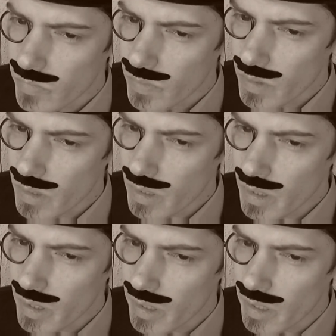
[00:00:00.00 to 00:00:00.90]

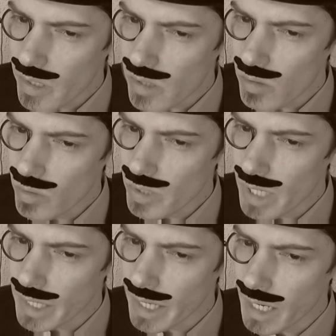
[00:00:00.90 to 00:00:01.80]
Yes, looks
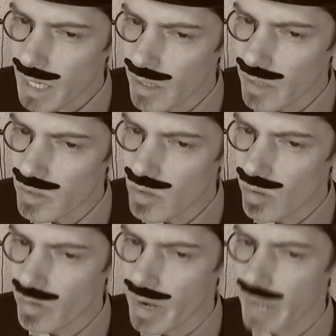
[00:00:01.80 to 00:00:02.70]
like aliens, all
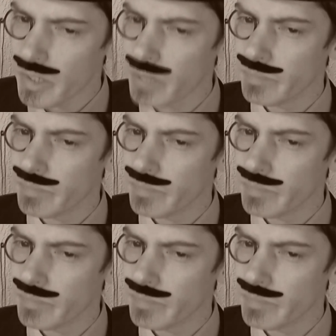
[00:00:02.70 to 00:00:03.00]
right.